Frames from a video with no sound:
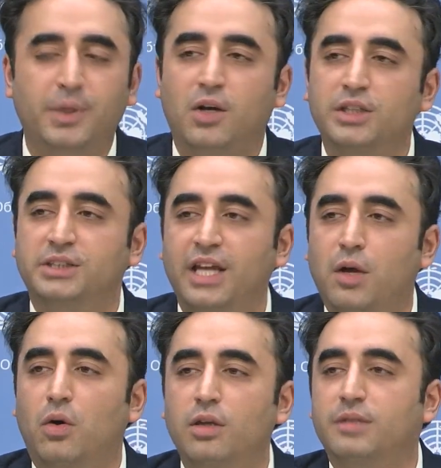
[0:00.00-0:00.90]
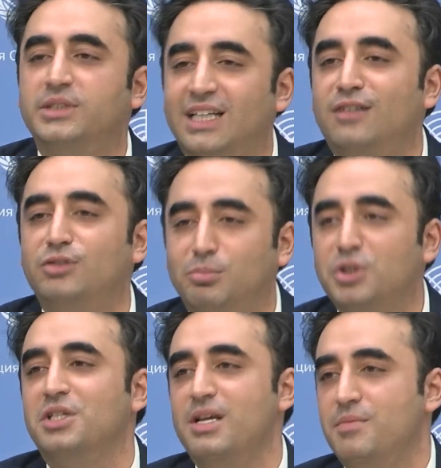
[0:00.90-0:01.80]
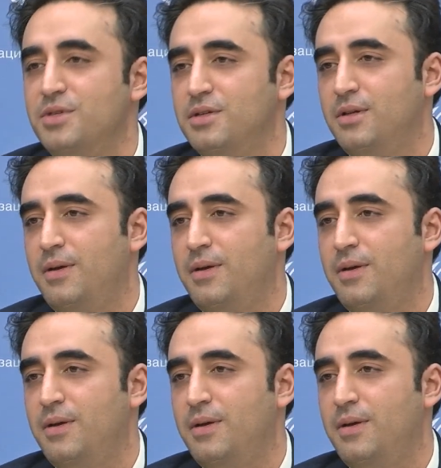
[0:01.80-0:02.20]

because they call themselves Muslims.